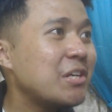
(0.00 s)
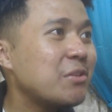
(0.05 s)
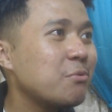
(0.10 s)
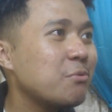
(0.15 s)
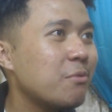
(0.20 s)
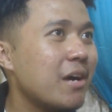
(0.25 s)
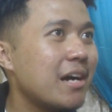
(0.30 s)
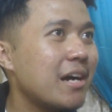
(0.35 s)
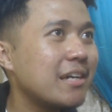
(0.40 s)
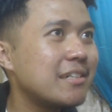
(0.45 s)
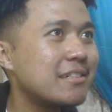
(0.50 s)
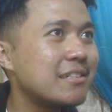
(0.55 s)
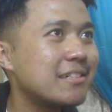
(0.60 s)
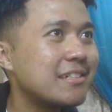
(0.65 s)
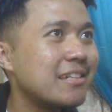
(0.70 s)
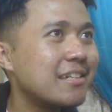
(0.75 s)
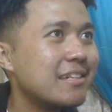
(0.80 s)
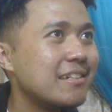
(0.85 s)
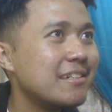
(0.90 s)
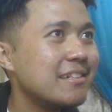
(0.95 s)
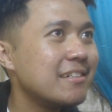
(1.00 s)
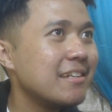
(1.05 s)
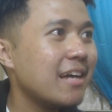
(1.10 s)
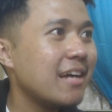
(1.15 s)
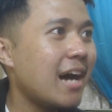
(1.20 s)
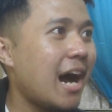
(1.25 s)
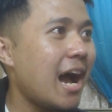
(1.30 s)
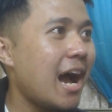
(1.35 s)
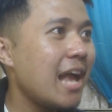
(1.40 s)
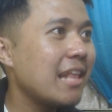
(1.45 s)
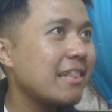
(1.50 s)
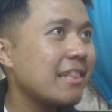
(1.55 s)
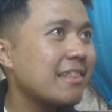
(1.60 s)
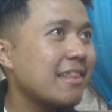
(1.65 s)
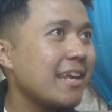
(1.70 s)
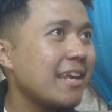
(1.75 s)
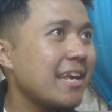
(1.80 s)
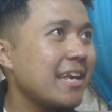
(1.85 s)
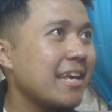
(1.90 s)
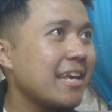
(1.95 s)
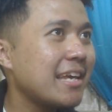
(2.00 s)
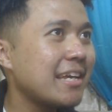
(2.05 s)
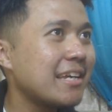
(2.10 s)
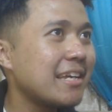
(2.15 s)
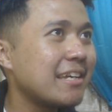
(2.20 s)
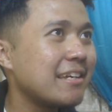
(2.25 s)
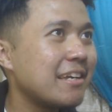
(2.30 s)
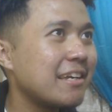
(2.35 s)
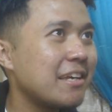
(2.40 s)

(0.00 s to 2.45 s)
one. I think